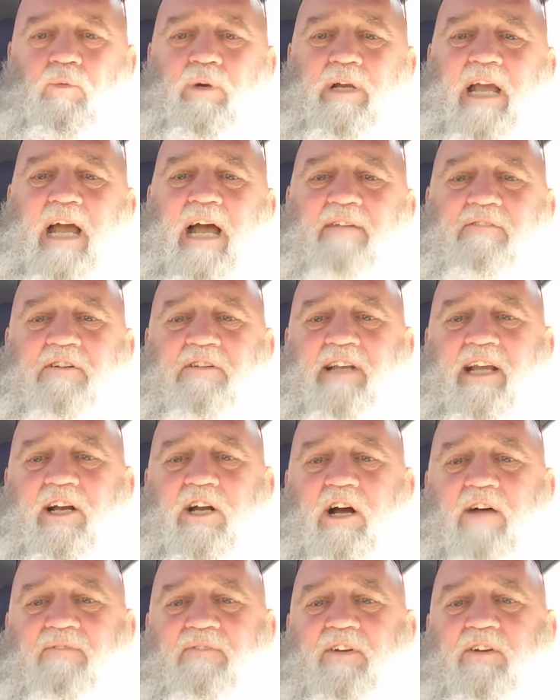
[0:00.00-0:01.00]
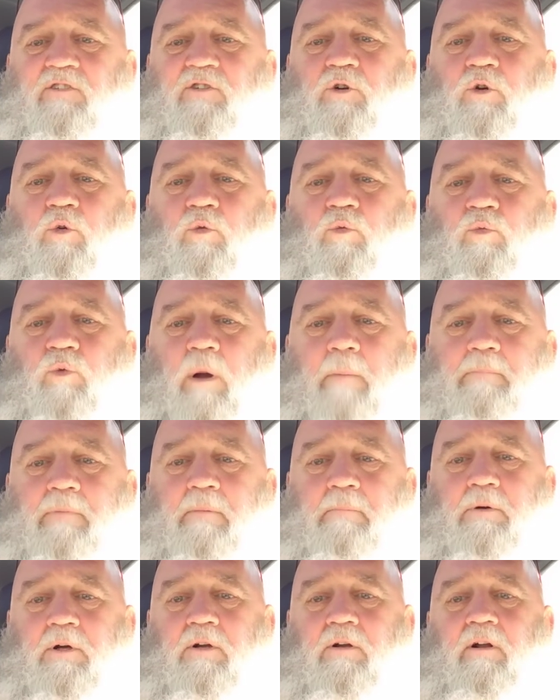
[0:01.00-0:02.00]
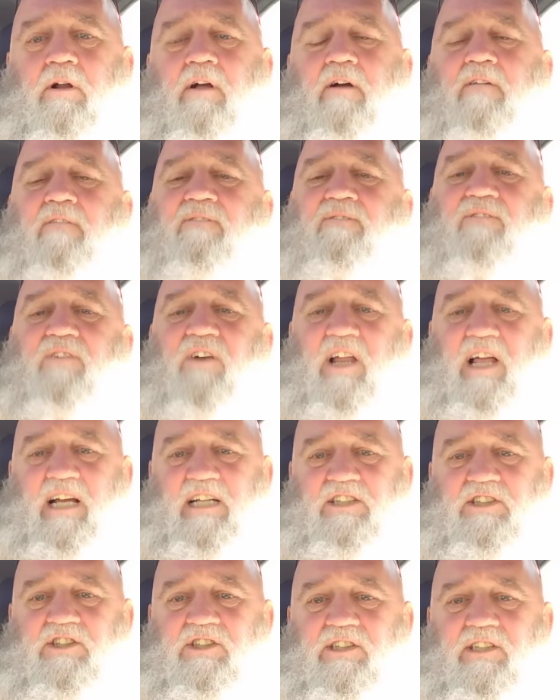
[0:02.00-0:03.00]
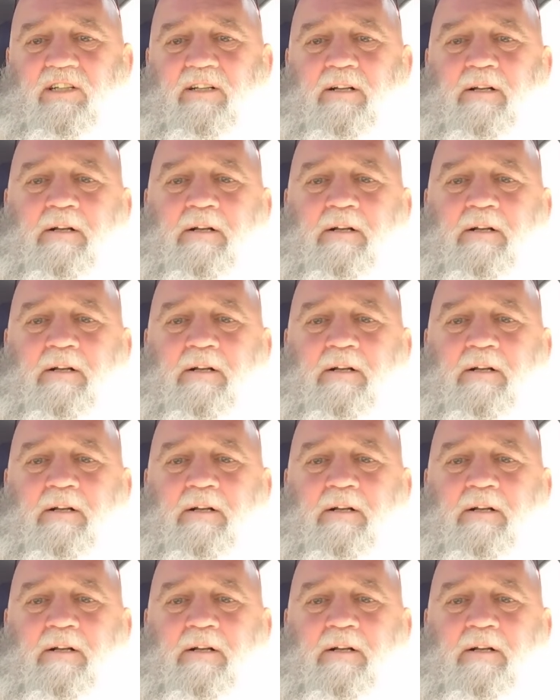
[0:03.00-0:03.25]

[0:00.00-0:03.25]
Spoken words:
We have to take off this corruptible flesh.